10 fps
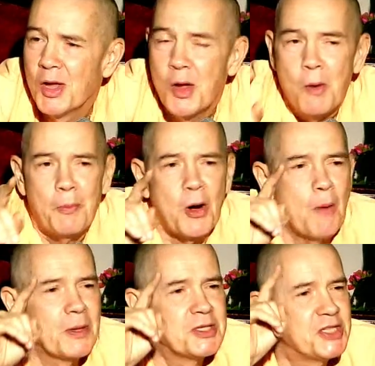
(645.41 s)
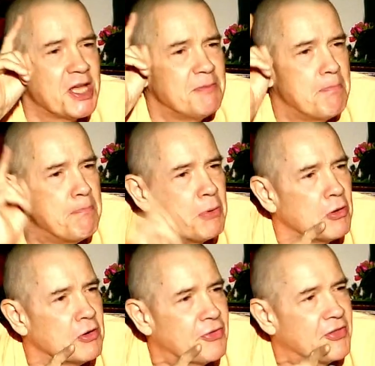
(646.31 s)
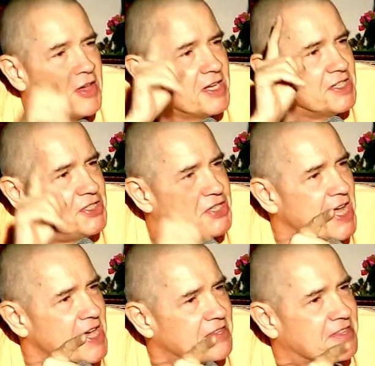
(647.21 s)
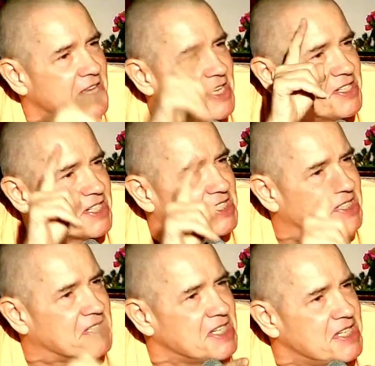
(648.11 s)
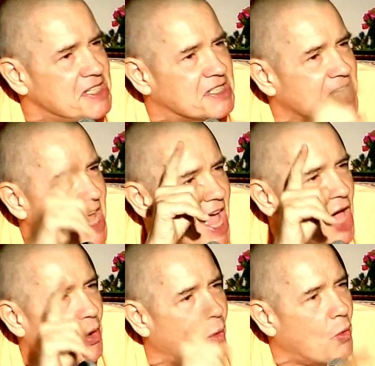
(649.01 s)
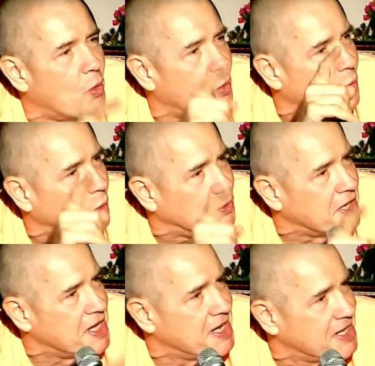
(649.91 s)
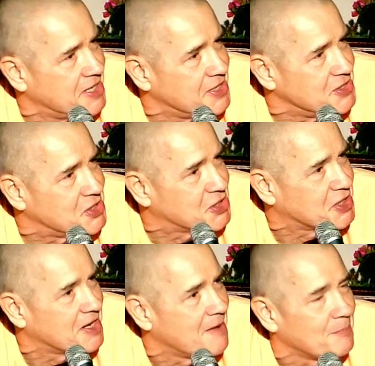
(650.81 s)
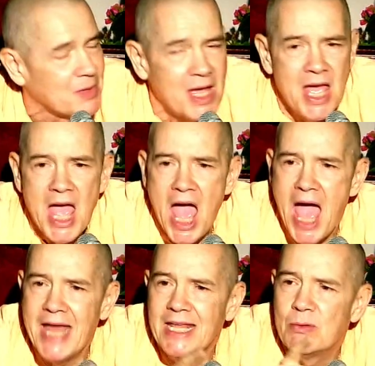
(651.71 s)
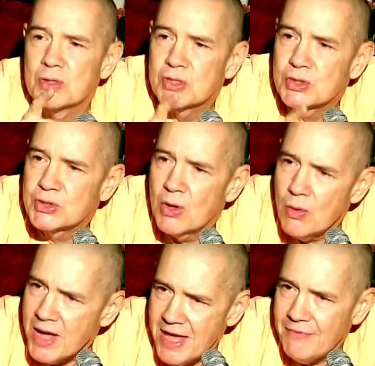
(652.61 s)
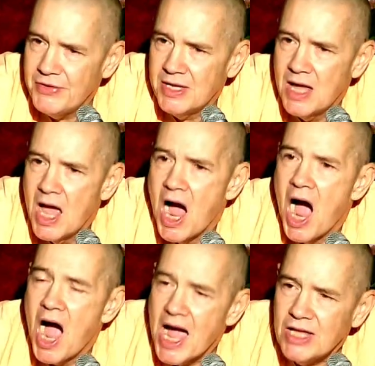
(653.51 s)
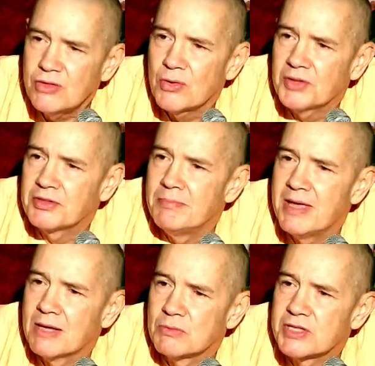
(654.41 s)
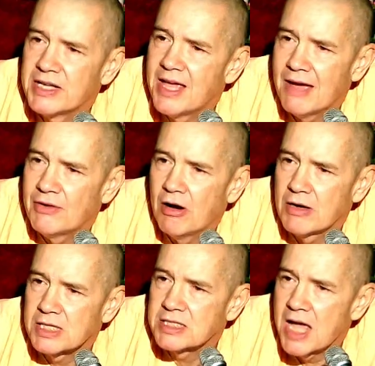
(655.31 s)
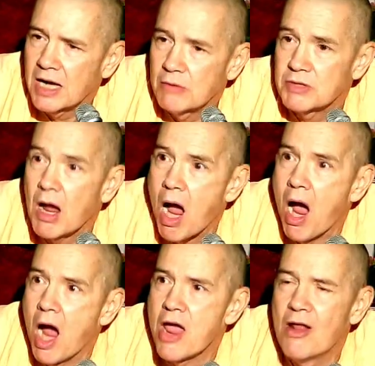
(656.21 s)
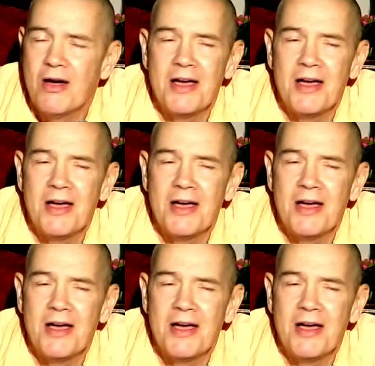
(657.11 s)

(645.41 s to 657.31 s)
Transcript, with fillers: Prabhupada said, birth, death, disease, and old age. And he was so heavy, I thought the man was going to have a heart attack. It was like, you know?